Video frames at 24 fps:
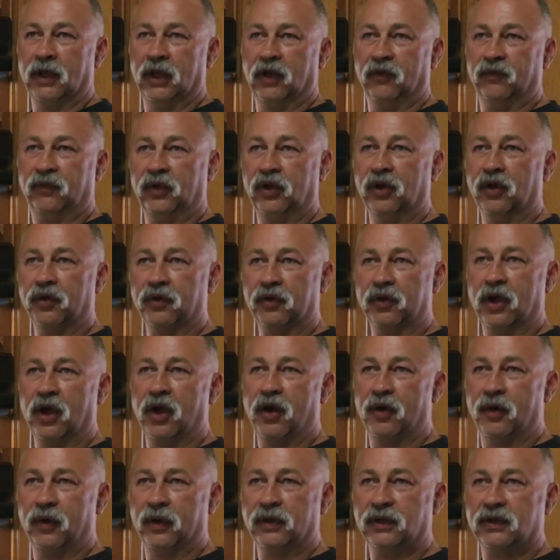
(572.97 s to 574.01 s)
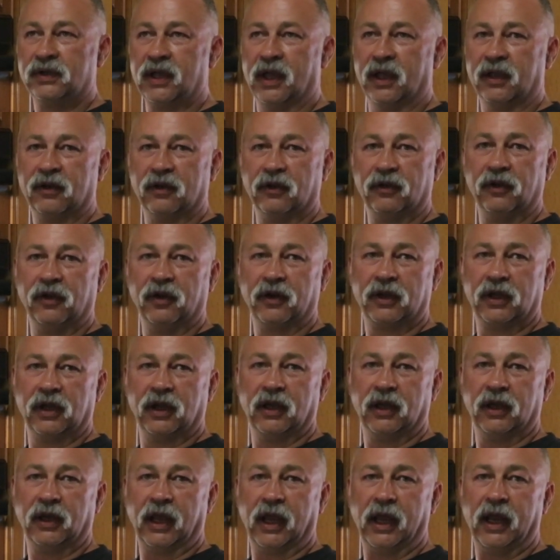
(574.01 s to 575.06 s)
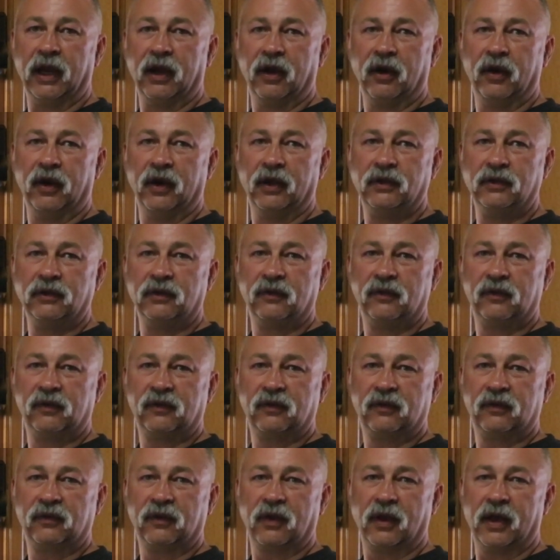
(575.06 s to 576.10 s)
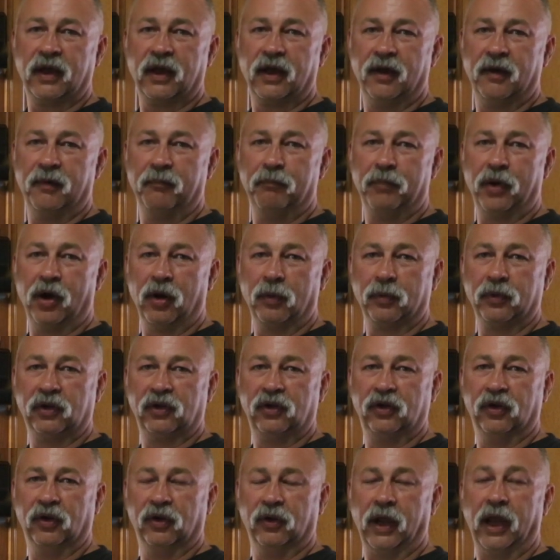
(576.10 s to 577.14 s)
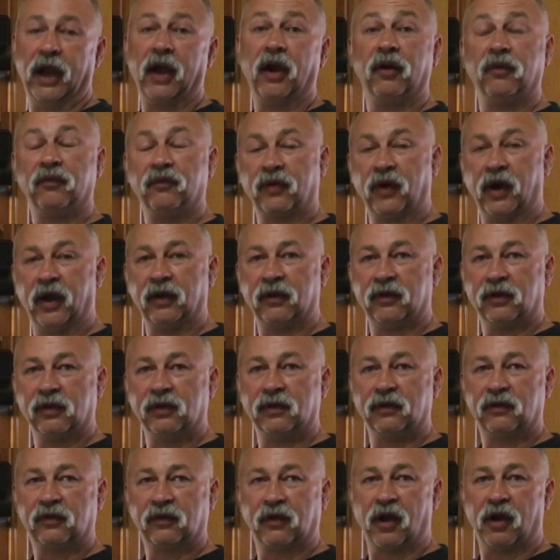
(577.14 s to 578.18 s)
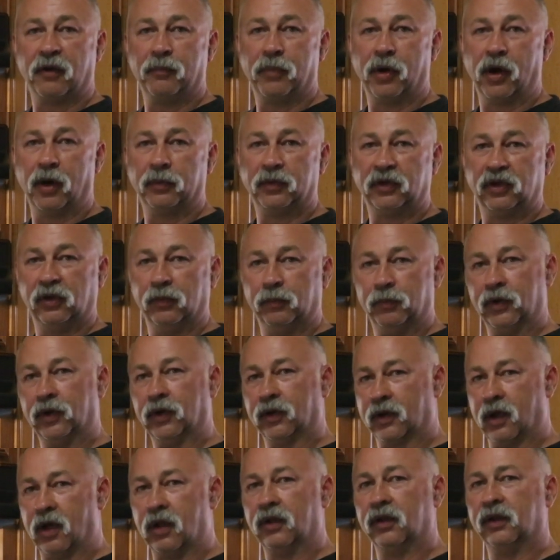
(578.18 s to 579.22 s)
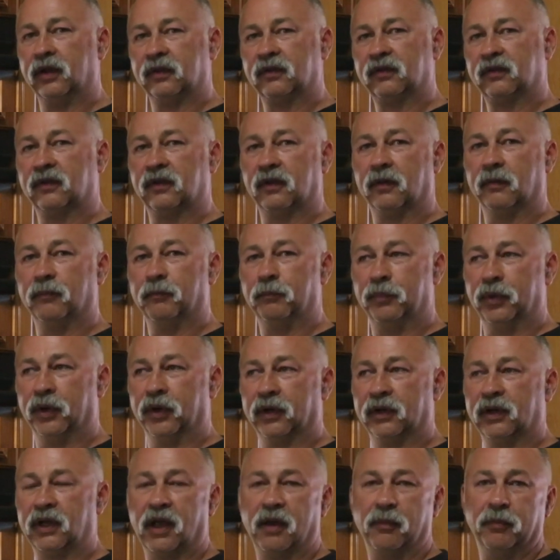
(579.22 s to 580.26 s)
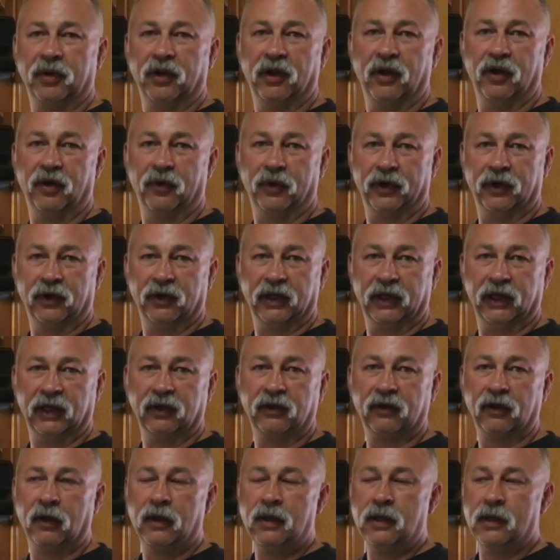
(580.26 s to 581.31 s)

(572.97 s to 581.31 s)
if you'll go and take a look at Aaron's barbecue. Aaron Franklin's got a barbecue book. I'll list the book down below in a link.